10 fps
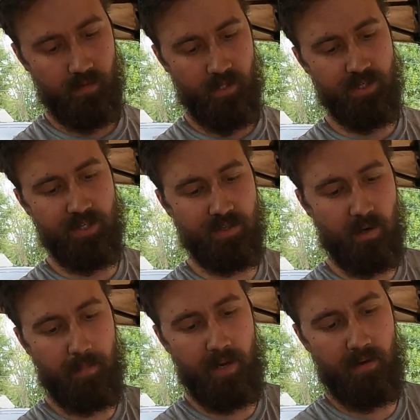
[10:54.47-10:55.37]
then she's
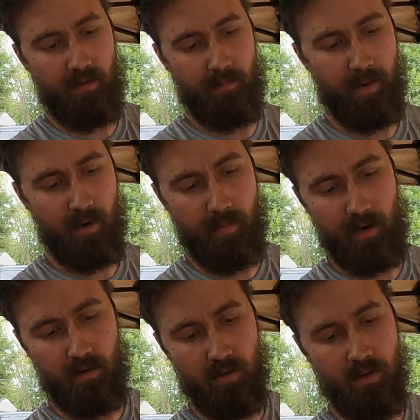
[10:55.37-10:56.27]
gonna paint all the bare
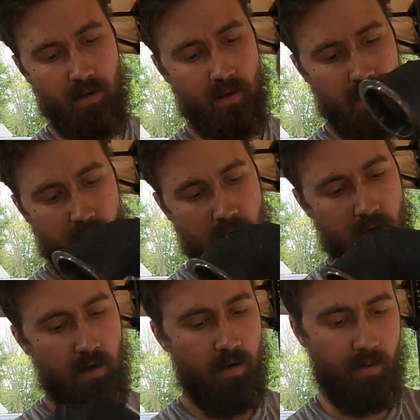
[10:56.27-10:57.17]
metal
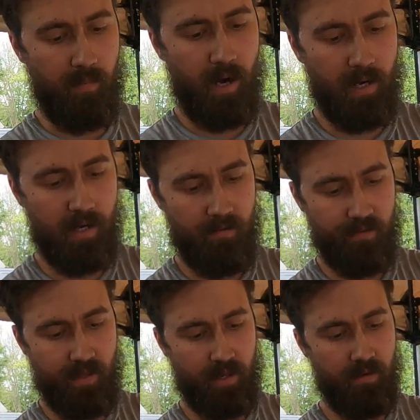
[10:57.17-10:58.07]
on the bracket and
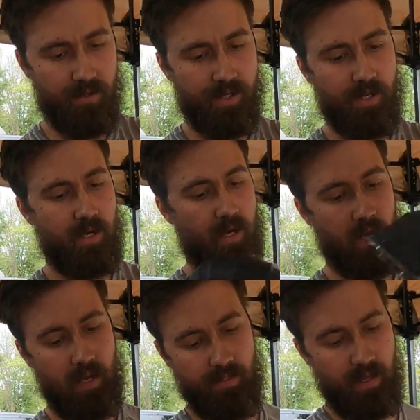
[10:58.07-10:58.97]
everything else,
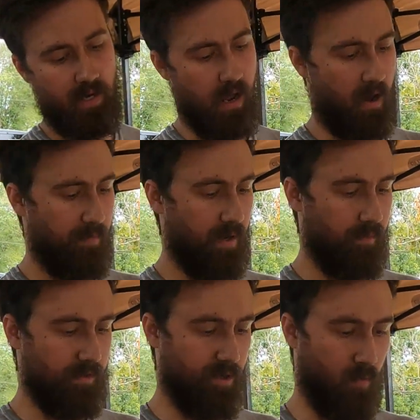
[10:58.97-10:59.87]
and then I'll be
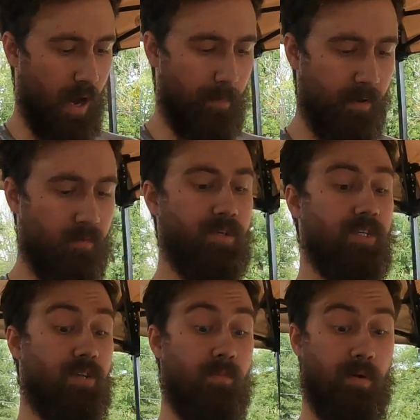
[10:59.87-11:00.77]
able to wrap it, which
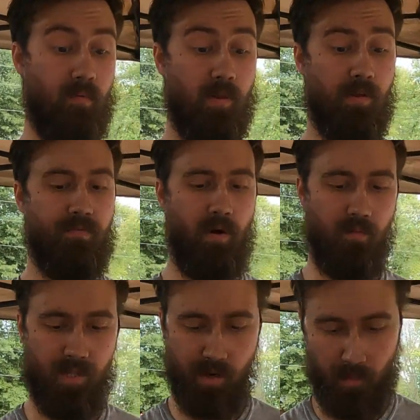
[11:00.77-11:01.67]
is gonna be really
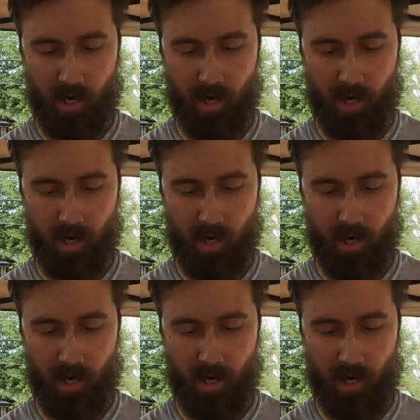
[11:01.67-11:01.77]
fun with that